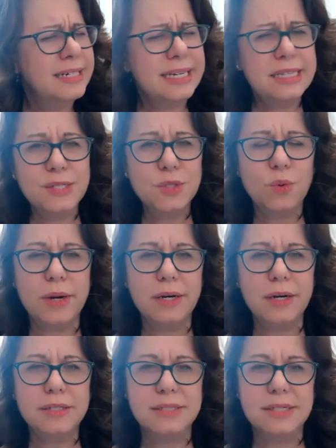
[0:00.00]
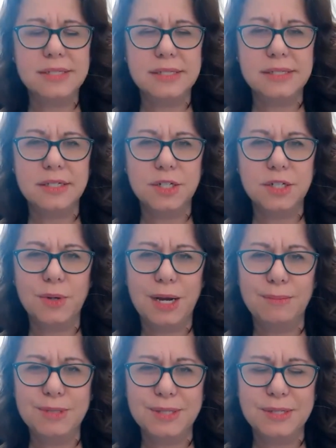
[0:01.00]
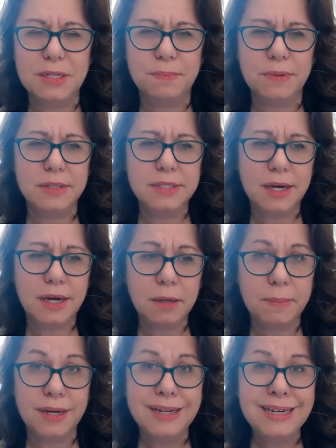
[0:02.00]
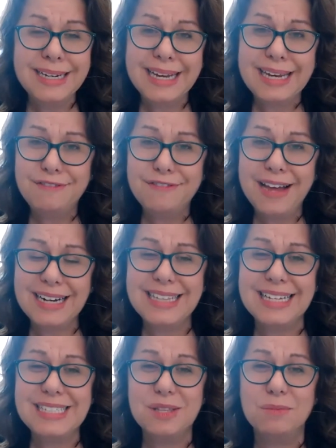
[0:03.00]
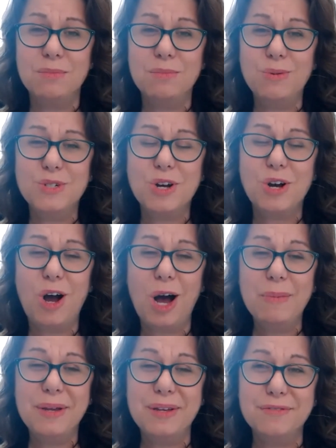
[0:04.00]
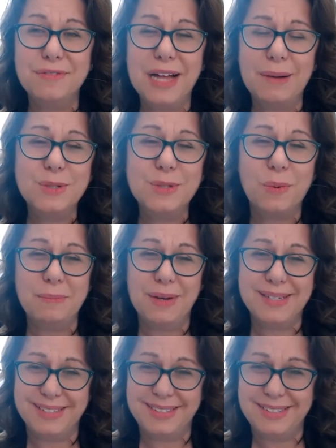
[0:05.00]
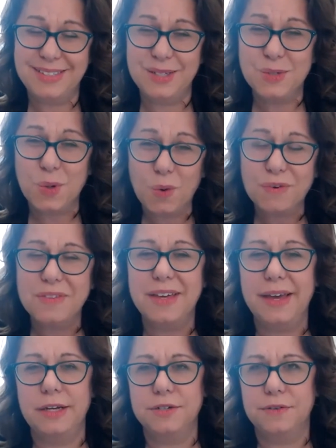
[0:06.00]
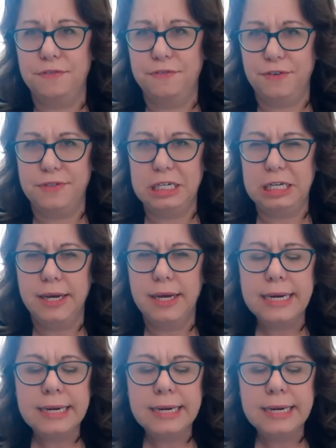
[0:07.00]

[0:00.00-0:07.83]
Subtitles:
Again, these are rare diseases that don't come to the tip of the tongue, but in fact, that's the most common inflammatory muscle disease over the age of 50.